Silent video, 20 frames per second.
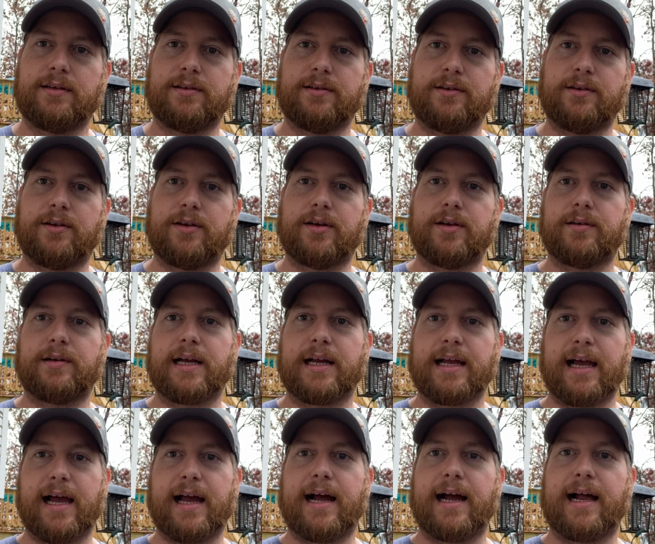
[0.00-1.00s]
you know, I
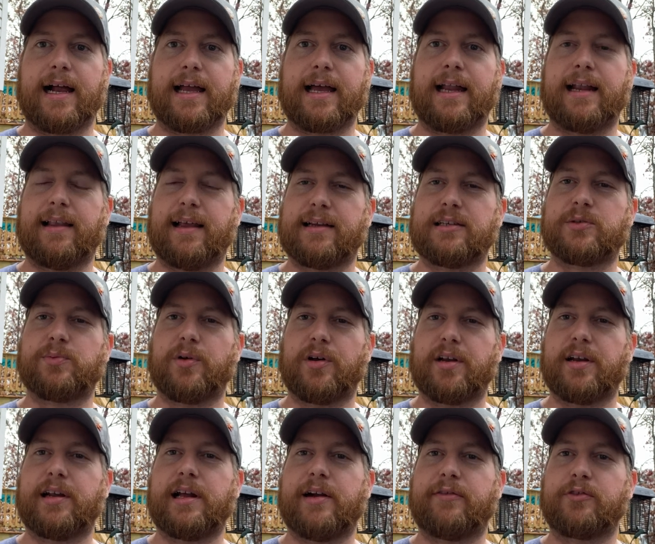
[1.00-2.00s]
kind I kind of like
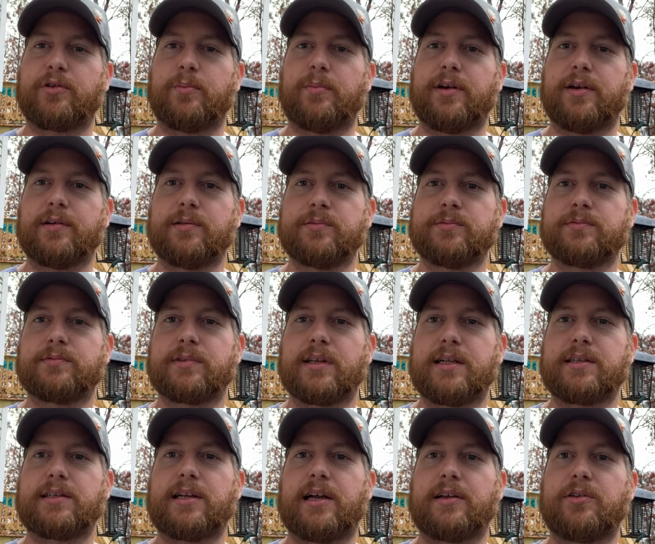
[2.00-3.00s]
smoking after meal.
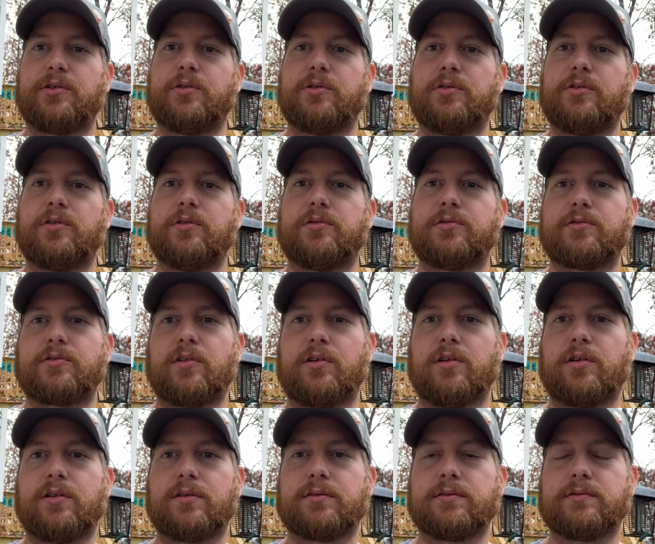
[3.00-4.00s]
It's not too too
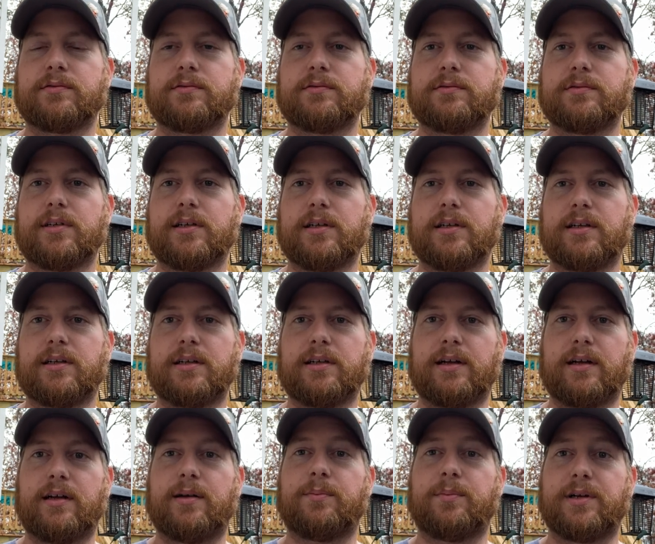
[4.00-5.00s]
strong,
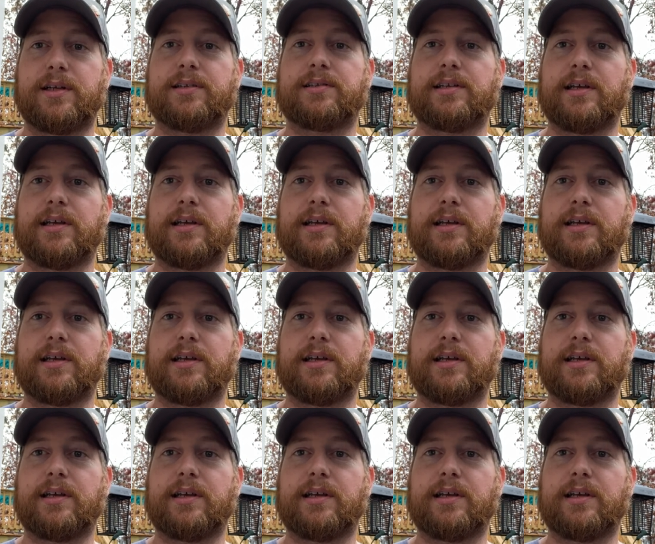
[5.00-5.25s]
um, but it's